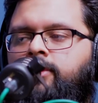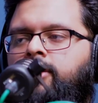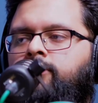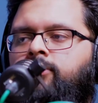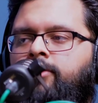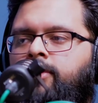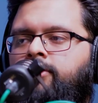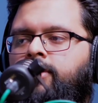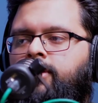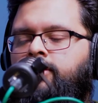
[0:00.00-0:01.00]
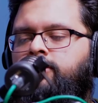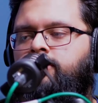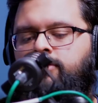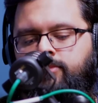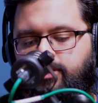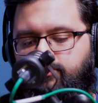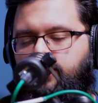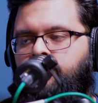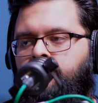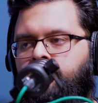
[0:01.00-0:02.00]
care primarily
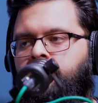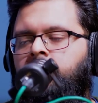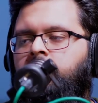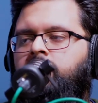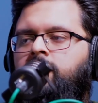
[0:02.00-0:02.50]
about their own